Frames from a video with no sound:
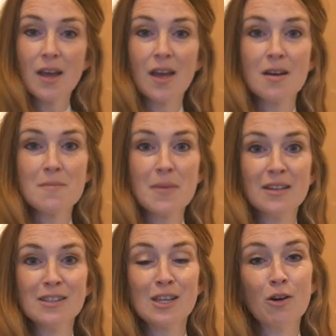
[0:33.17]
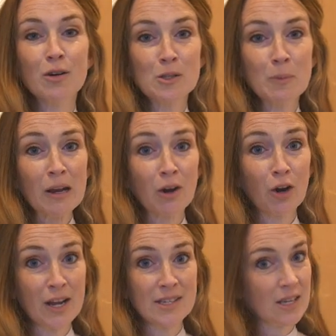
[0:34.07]
Um, and so it's been a
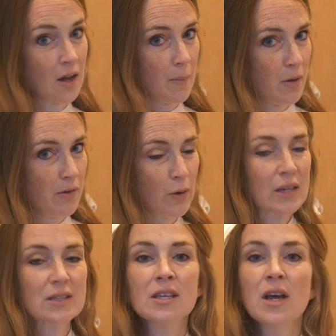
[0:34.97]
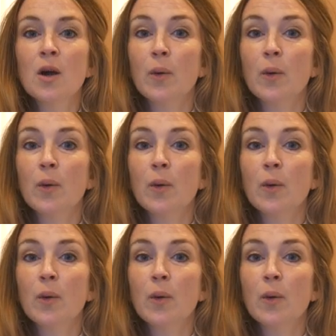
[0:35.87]
crazy couple of weeks.